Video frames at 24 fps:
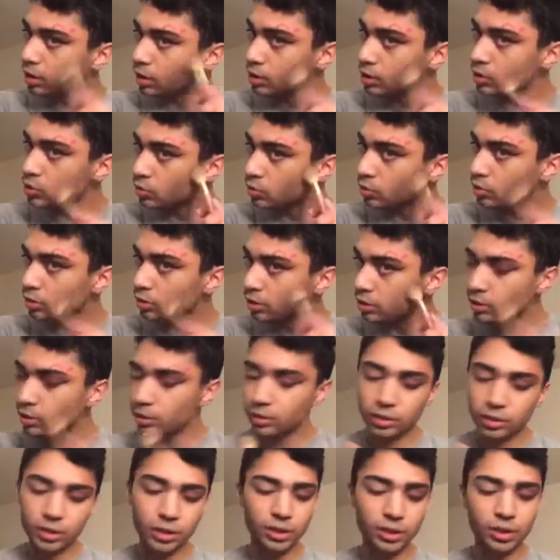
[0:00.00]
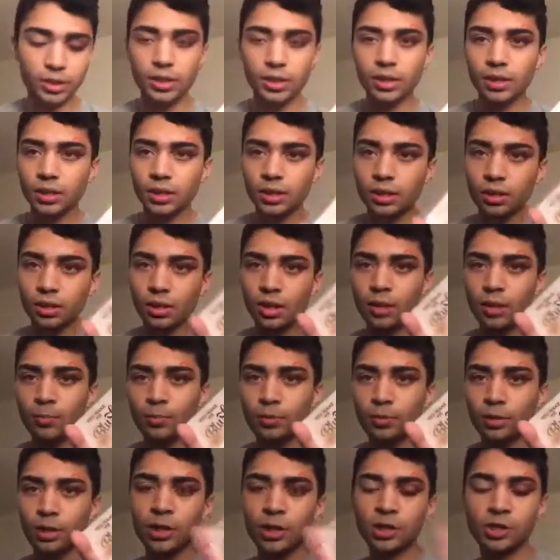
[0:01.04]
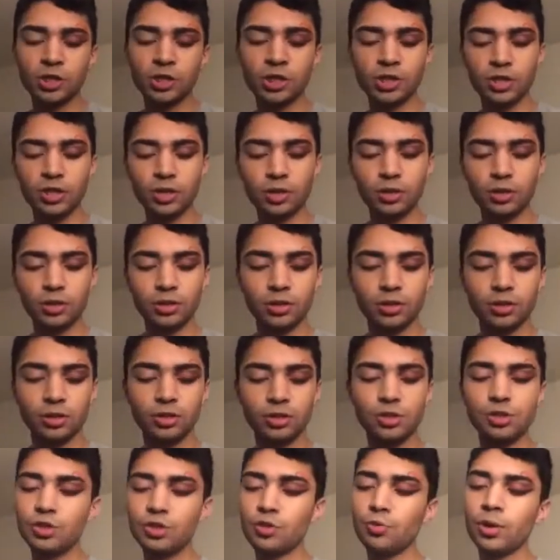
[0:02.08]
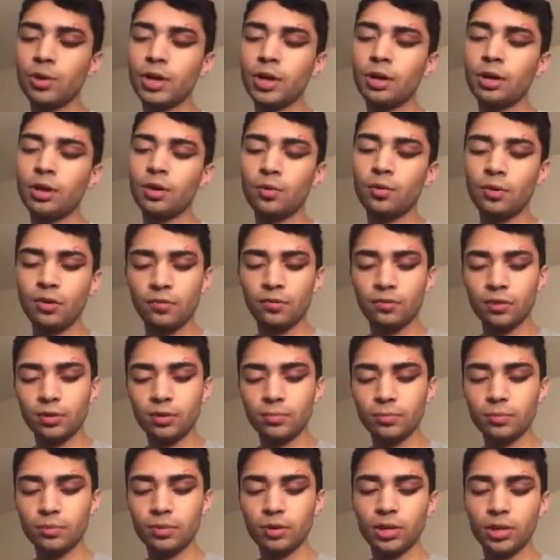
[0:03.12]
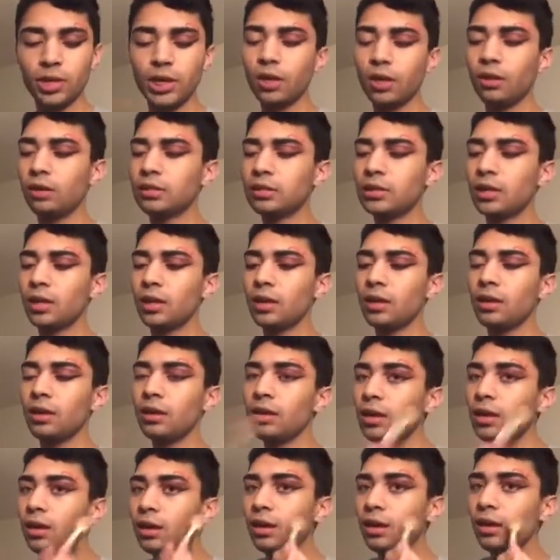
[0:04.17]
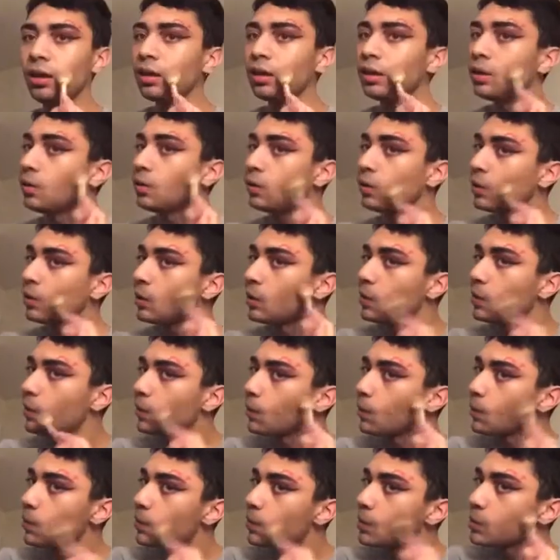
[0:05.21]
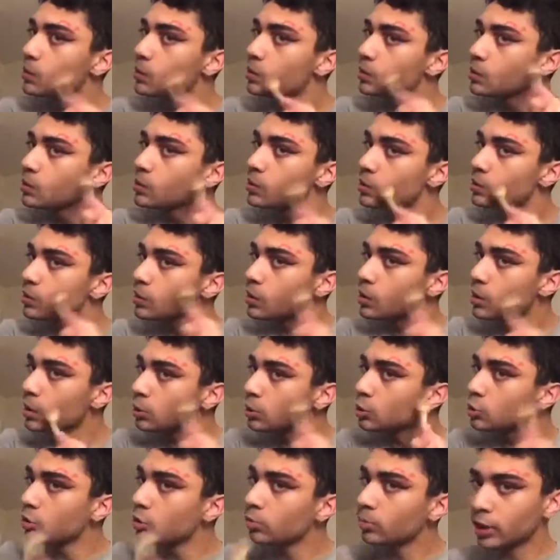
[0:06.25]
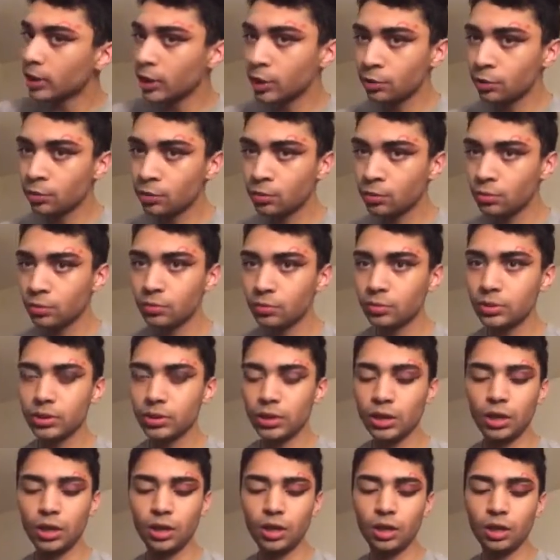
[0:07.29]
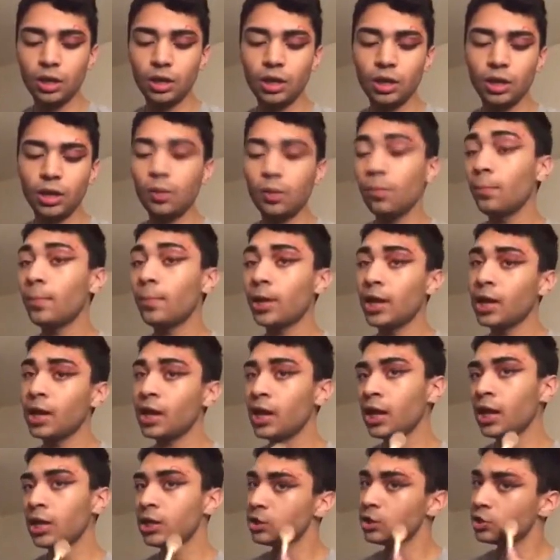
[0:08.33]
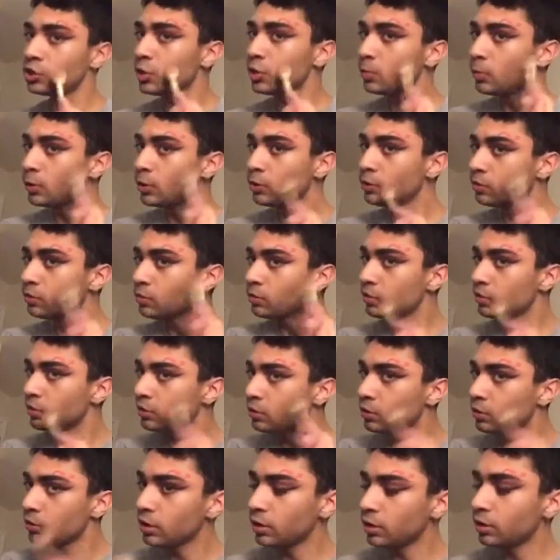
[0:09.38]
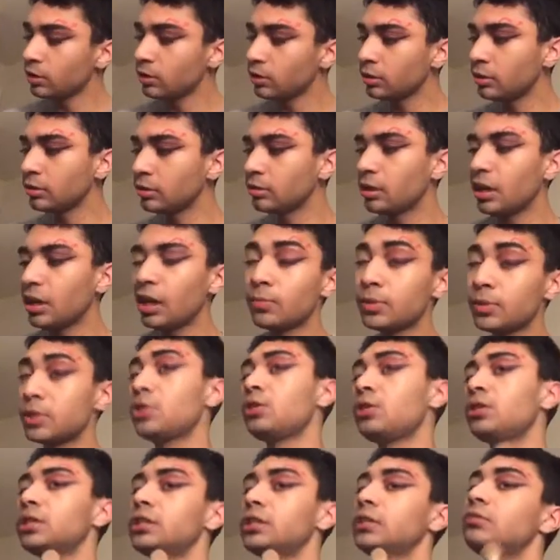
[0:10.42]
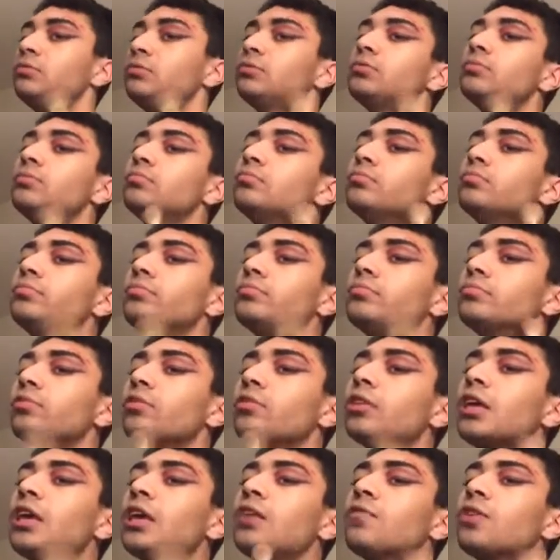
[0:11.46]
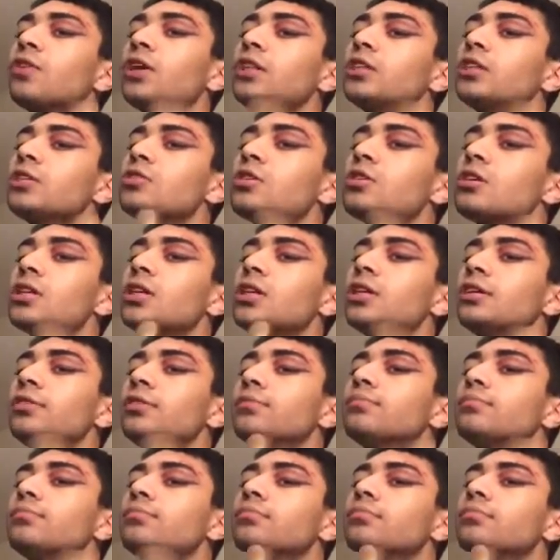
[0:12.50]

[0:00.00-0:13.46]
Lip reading: contour and blush duo from Ulta and gonna contour my nose and my cheekbones, duh, and my jawline. Can't forget the jawline.